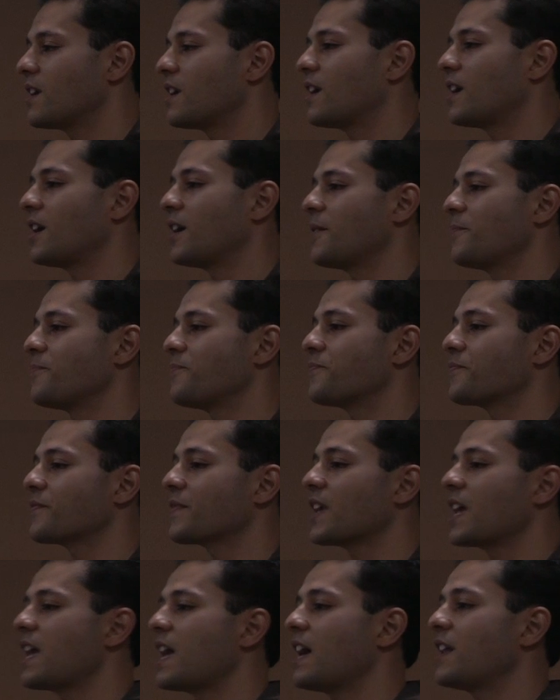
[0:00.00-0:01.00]

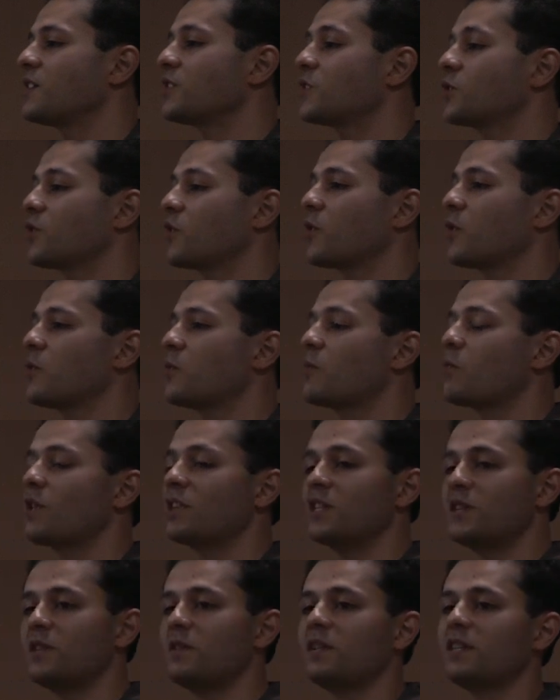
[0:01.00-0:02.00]
And so
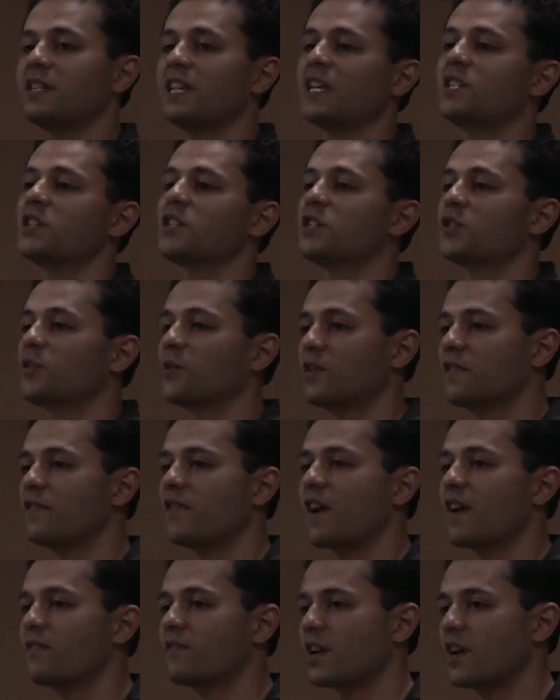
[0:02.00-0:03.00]
once he gets his
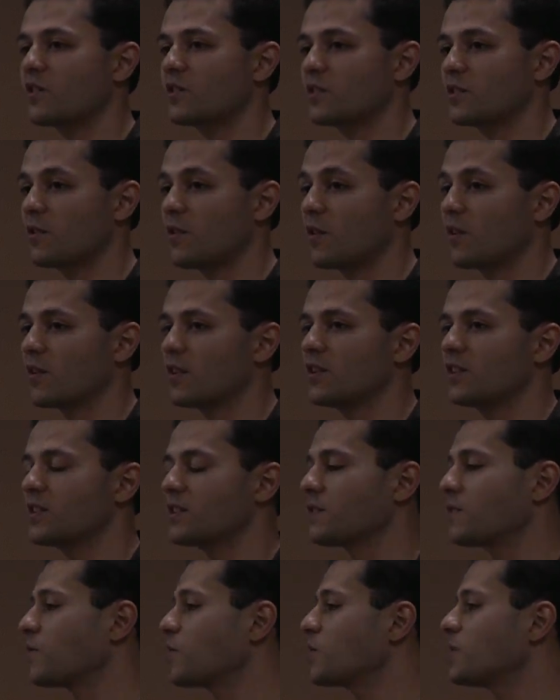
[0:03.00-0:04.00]

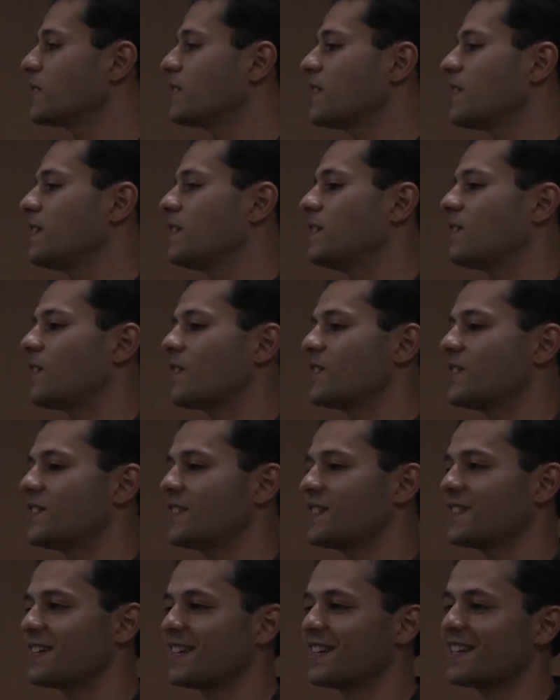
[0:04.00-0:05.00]
$35,000, the first thing that he
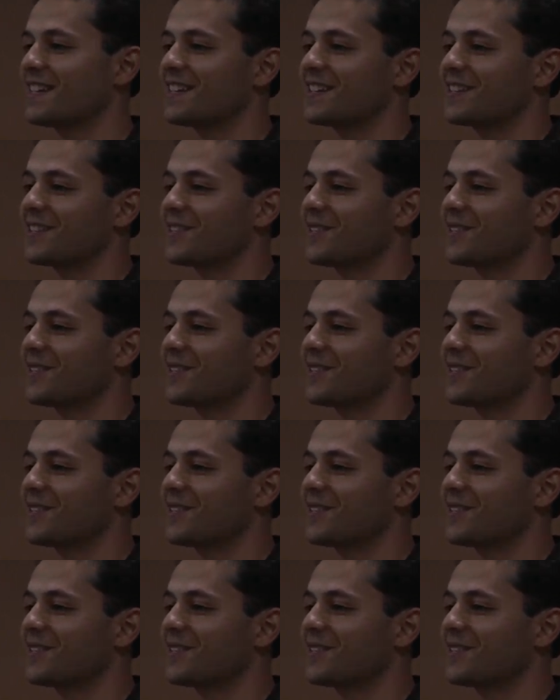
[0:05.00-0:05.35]
does is,